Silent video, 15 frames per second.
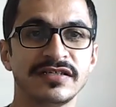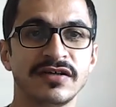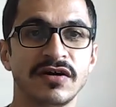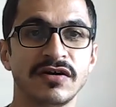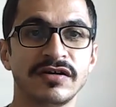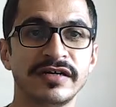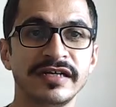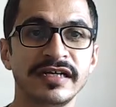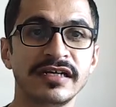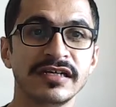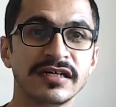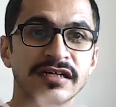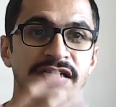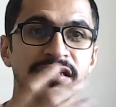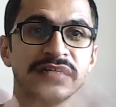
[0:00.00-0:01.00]
already
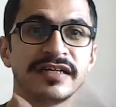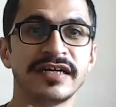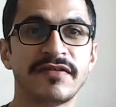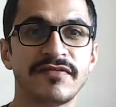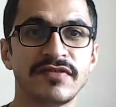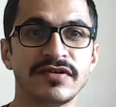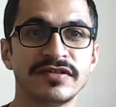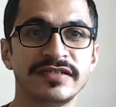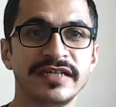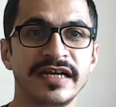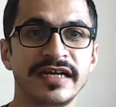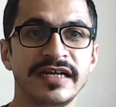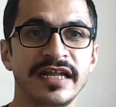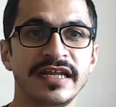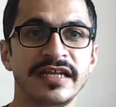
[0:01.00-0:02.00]
learned graphology
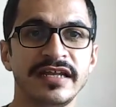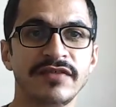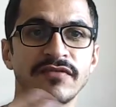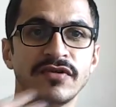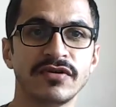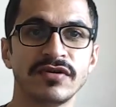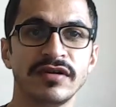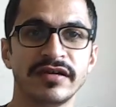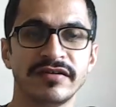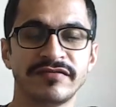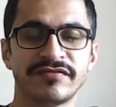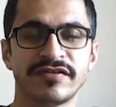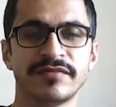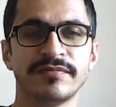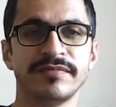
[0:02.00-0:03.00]
and then they want to learn
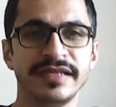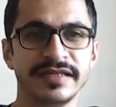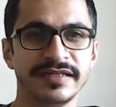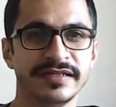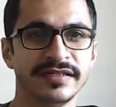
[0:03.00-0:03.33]
from me?